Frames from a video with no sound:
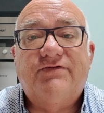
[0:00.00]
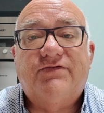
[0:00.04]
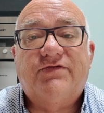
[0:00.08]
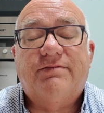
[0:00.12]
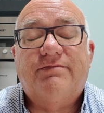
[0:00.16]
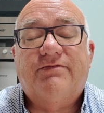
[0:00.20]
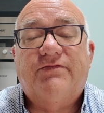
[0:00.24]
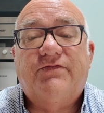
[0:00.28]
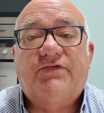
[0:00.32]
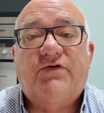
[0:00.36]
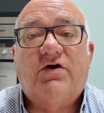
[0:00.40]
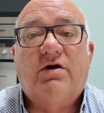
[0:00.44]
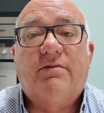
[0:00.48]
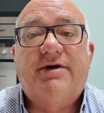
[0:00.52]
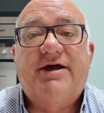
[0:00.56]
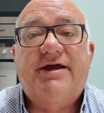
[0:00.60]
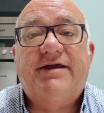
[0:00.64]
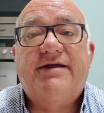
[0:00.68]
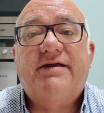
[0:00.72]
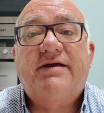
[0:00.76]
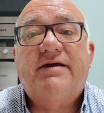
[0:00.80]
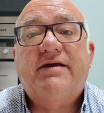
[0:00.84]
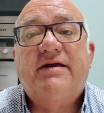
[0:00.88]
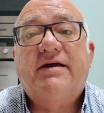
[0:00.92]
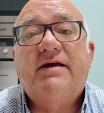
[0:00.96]
from it.
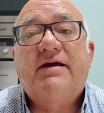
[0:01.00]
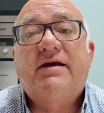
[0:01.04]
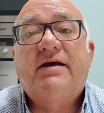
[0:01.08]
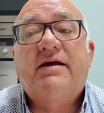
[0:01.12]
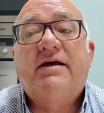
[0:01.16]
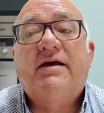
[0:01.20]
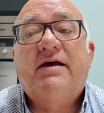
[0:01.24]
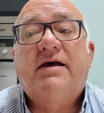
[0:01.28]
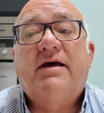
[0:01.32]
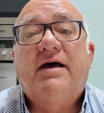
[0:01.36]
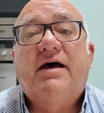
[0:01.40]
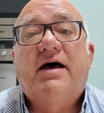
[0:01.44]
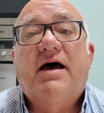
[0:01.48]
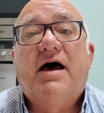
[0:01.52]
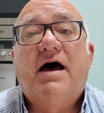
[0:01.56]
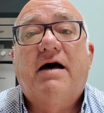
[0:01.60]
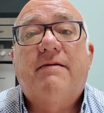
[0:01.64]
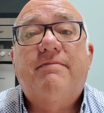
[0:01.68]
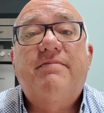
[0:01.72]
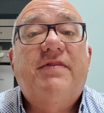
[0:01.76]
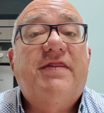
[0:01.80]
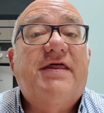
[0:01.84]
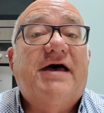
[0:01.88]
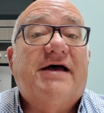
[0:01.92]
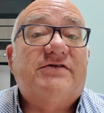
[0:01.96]

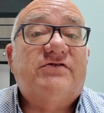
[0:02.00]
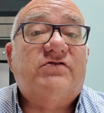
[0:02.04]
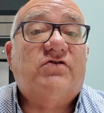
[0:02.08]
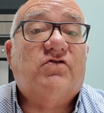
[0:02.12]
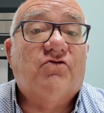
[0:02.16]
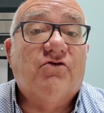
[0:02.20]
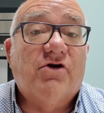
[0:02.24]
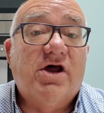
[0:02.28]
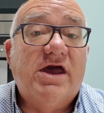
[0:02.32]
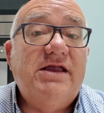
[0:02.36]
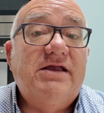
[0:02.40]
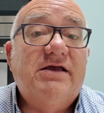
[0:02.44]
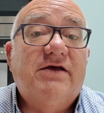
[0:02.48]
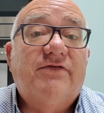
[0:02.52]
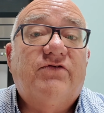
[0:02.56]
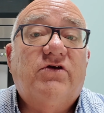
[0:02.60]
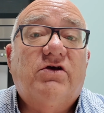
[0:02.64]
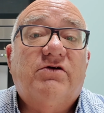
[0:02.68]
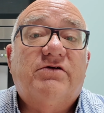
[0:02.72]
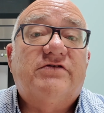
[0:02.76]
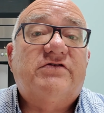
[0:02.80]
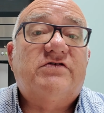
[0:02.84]
That's great if you're a